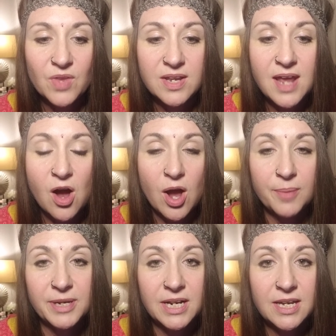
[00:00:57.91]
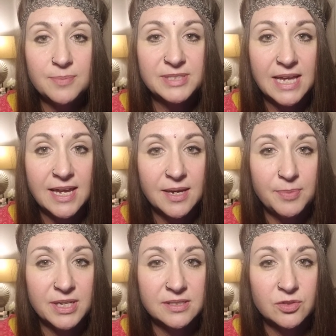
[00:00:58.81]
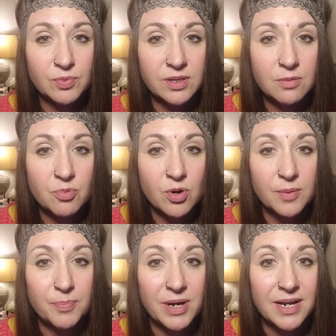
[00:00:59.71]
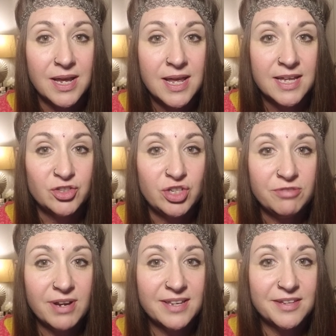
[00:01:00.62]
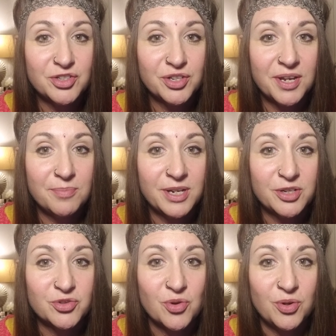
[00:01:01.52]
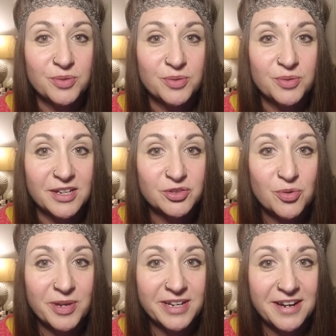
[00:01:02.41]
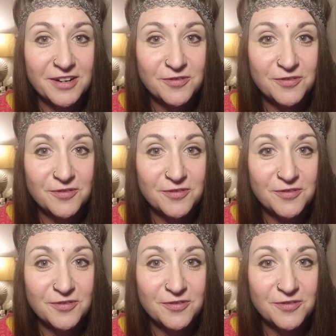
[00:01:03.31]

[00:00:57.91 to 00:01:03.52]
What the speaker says: Now, I'm going to keep saying it because it's really important, but gene regulation can be controlled by electromagnetic